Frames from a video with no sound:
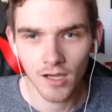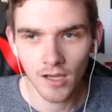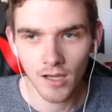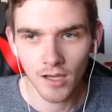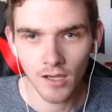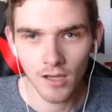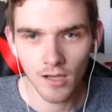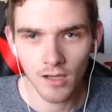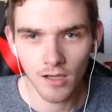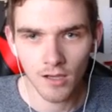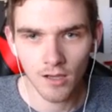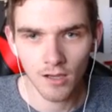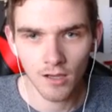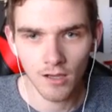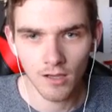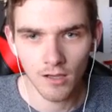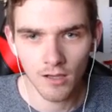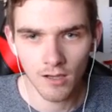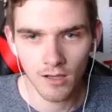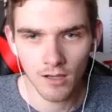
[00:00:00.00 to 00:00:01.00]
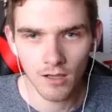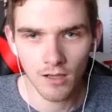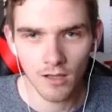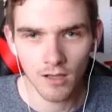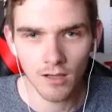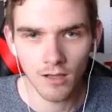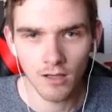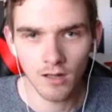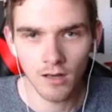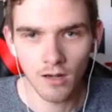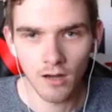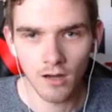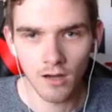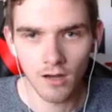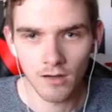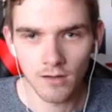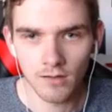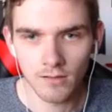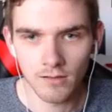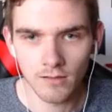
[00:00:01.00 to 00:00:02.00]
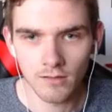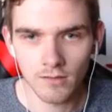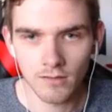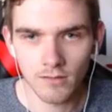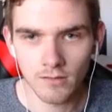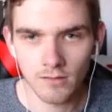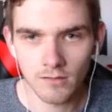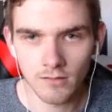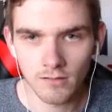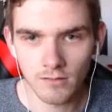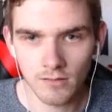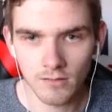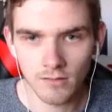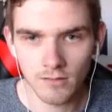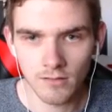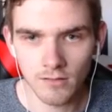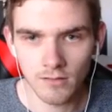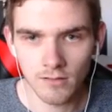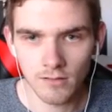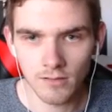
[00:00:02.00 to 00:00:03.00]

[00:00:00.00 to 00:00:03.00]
[no speech]